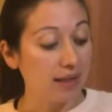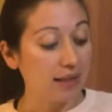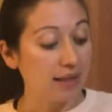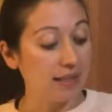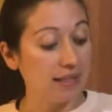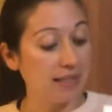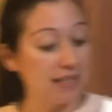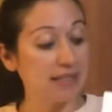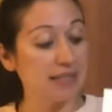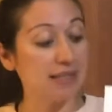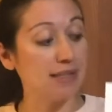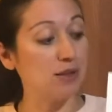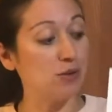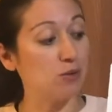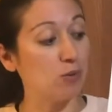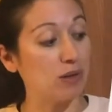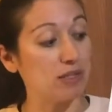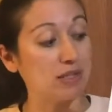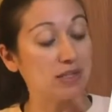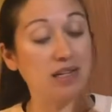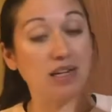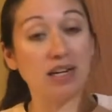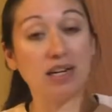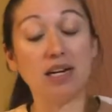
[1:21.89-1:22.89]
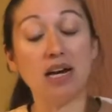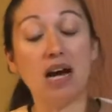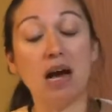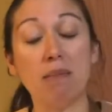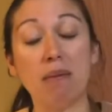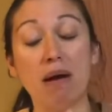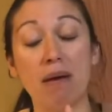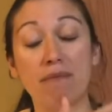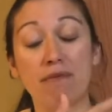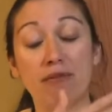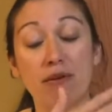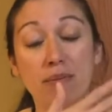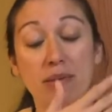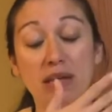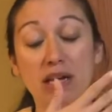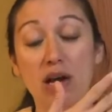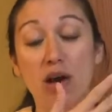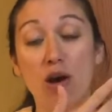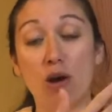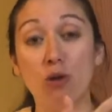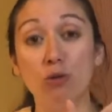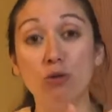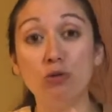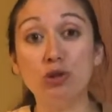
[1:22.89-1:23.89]
This is what's going to come up from the
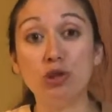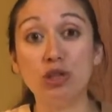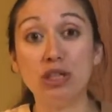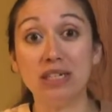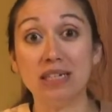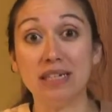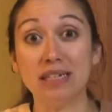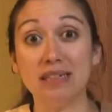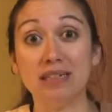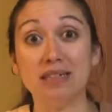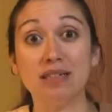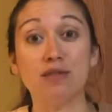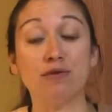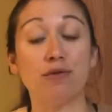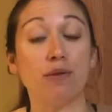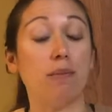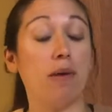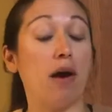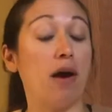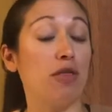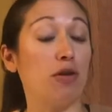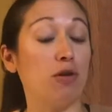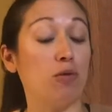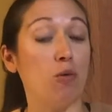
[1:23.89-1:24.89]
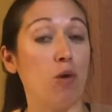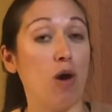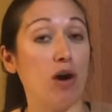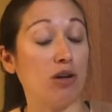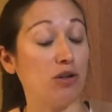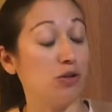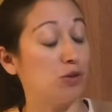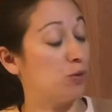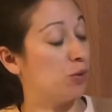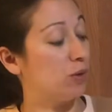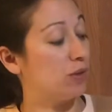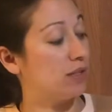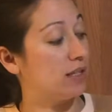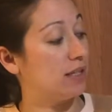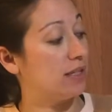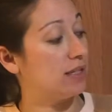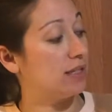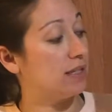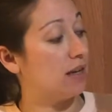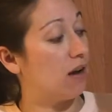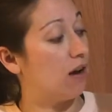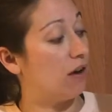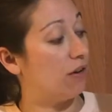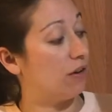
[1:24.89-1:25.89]
oceans, from other water
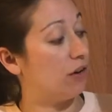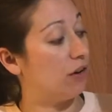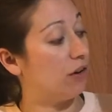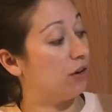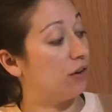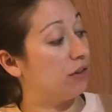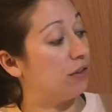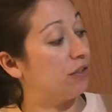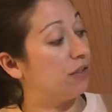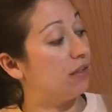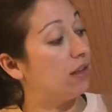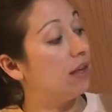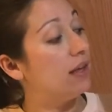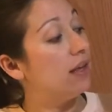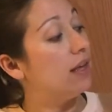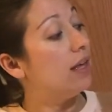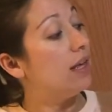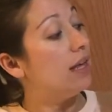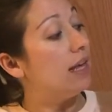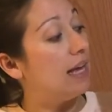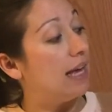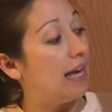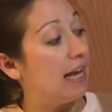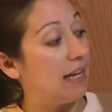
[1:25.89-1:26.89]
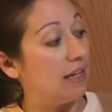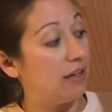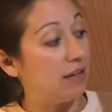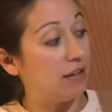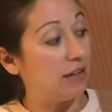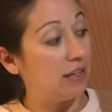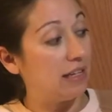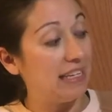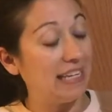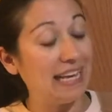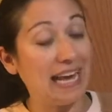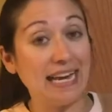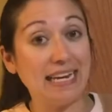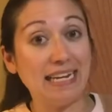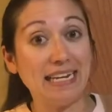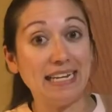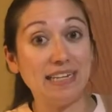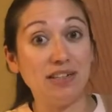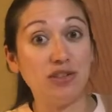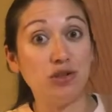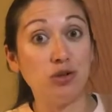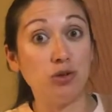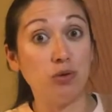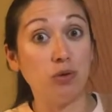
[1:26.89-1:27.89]
sources on Earth, and get
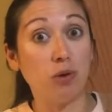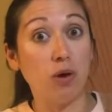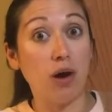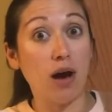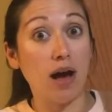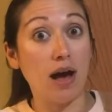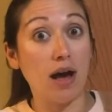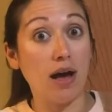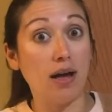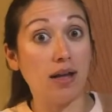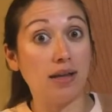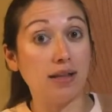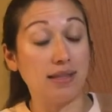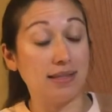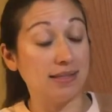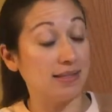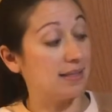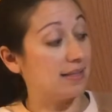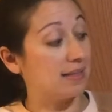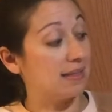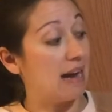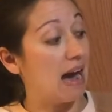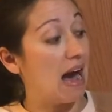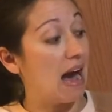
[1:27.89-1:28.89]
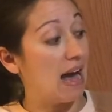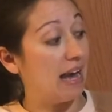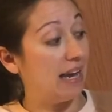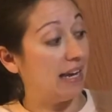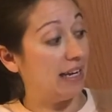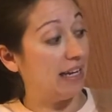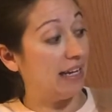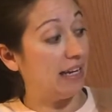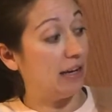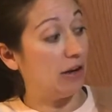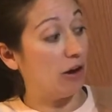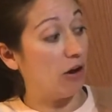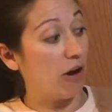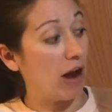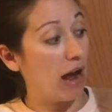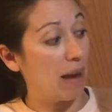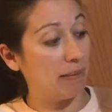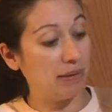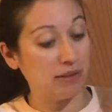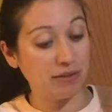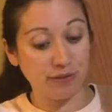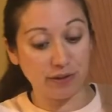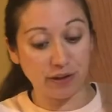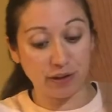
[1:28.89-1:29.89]
into the sky and in our
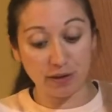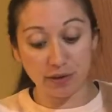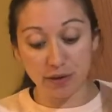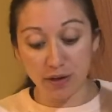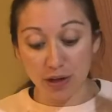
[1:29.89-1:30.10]
atmosphere.